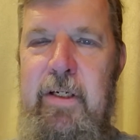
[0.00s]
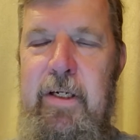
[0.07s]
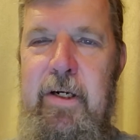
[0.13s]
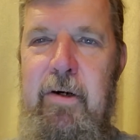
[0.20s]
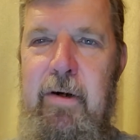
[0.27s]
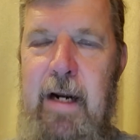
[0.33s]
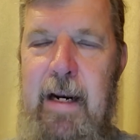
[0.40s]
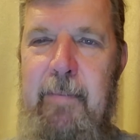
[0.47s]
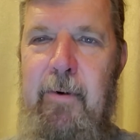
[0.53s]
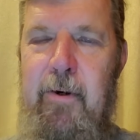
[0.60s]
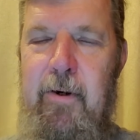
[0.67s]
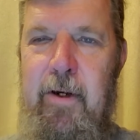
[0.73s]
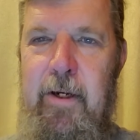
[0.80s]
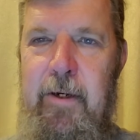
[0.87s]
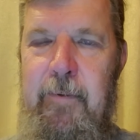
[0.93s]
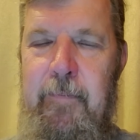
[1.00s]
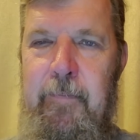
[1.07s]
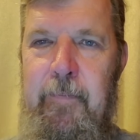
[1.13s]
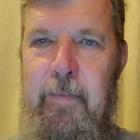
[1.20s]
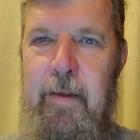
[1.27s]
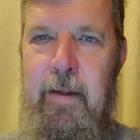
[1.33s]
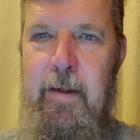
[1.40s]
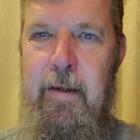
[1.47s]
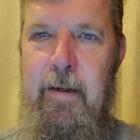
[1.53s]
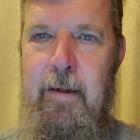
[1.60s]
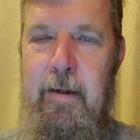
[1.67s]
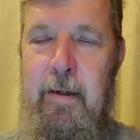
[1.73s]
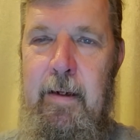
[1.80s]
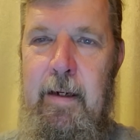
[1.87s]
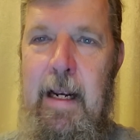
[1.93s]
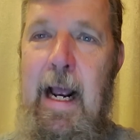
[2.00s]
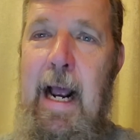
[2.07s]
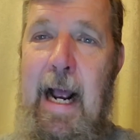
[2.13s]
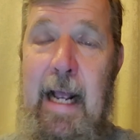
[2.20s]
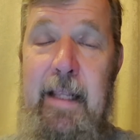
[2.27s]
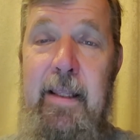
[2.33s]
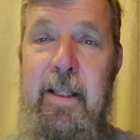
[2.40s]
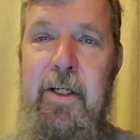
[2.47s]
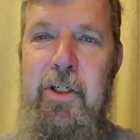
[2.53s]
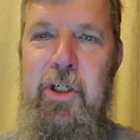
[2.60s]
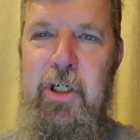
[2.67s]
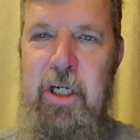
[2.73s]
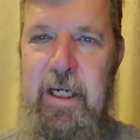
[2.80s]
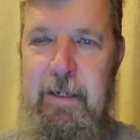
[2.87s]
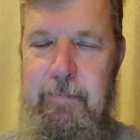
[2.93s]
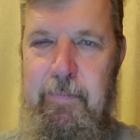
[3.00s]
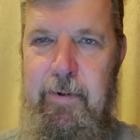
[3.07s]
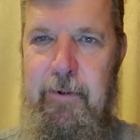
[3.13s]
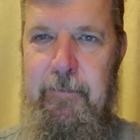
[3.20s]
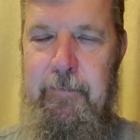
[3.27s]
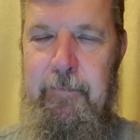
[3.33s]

in your neighborhood on the cheap.